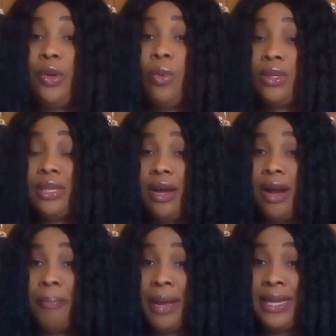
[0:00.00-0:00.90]
was
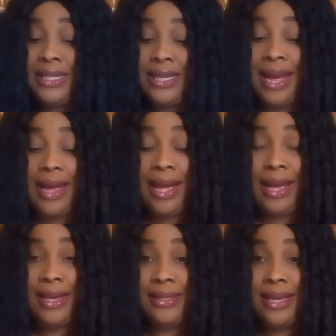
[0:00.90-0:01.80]
managing
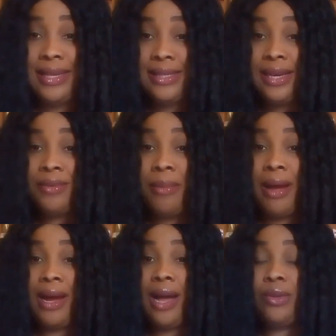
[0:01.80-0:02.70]
his
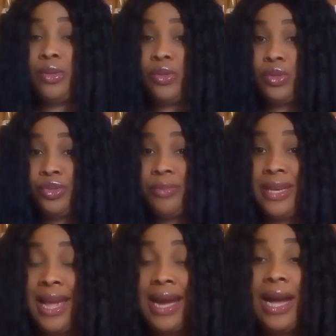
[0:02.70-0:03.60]
Instagram accounts or social
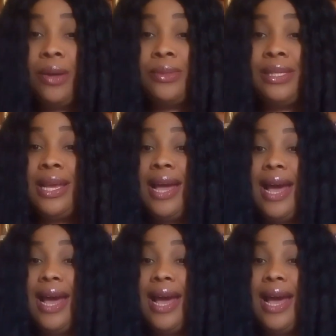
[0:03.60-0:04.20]
media accounts,